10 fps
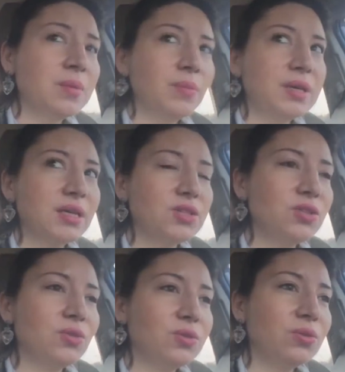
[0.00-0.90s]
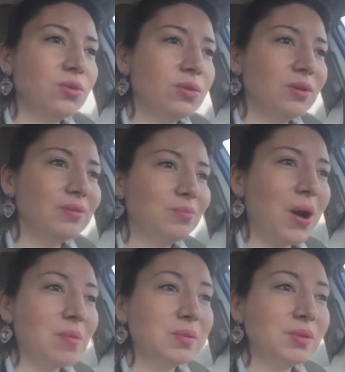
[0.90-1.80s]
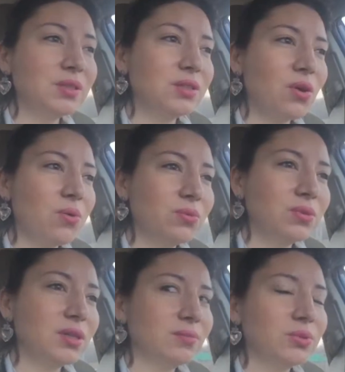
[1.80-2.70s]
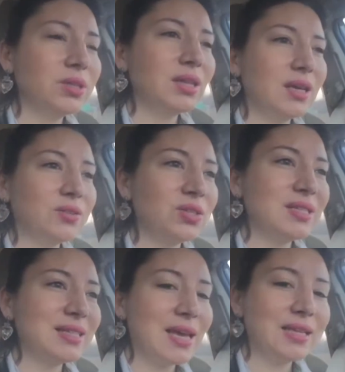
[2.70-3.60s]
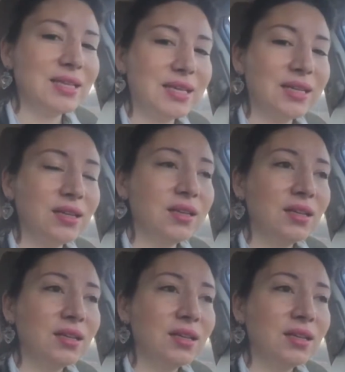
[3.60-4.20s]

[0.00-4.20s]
because you probably don't really understand it.